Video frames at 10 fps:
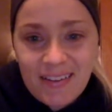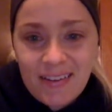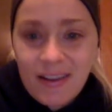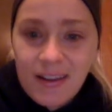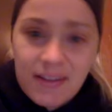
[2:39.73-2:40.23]

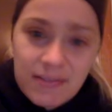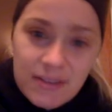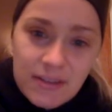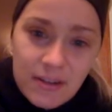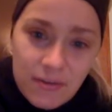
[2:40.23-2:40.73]
God gives
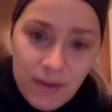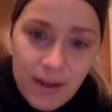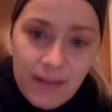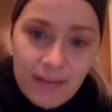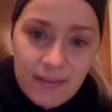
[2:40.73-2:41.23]
us the
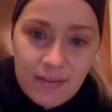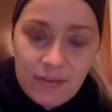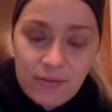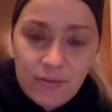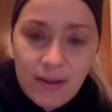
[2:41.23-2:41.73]
grace and the
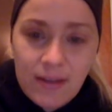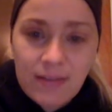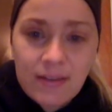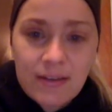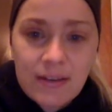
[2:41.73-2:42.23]
strength
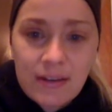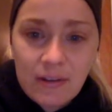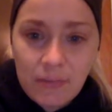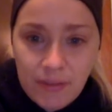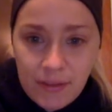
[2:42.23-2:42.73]
to
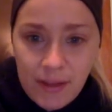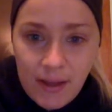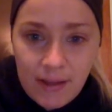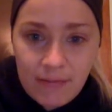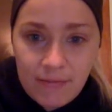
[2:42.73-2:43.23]
deal with
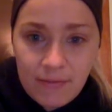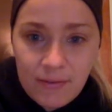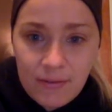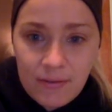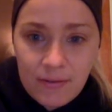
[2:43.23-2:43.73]
life
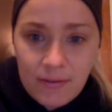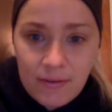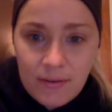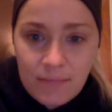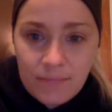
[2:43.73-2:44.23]

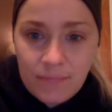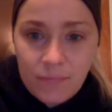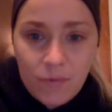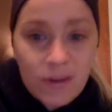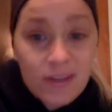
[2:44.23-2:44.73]

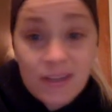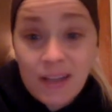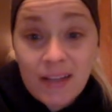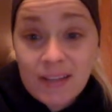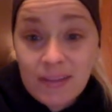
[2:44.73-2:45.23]
when it is
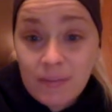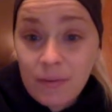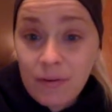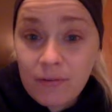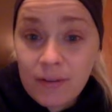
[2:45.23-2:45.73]
less than
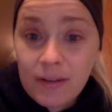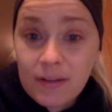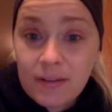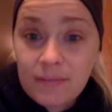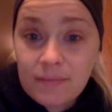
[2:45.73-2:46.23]

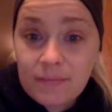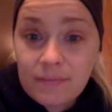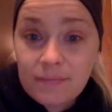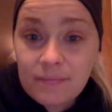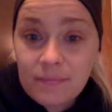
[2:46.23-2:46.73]
perfect,
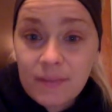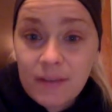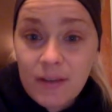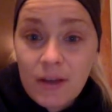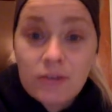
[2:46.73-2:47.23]

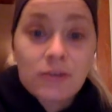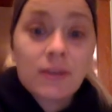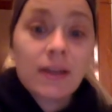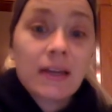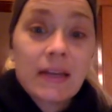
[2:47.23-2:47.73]
so
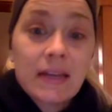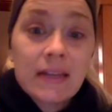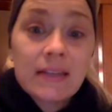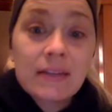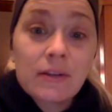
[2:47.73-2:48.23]
that
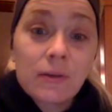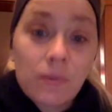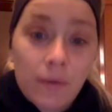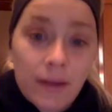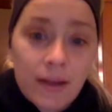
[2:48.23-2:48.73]
His
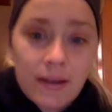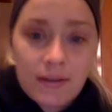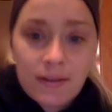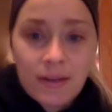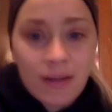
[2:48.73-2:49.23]
glory
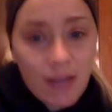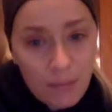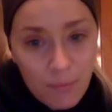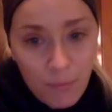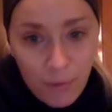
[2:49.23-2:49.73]
can
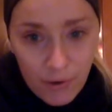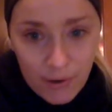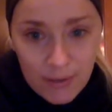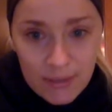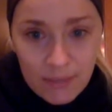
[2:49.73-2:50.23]
be put on
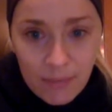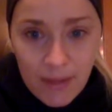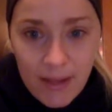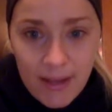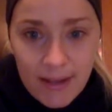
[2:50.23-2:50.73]

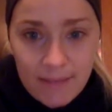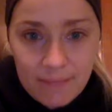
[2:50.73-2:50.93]
display.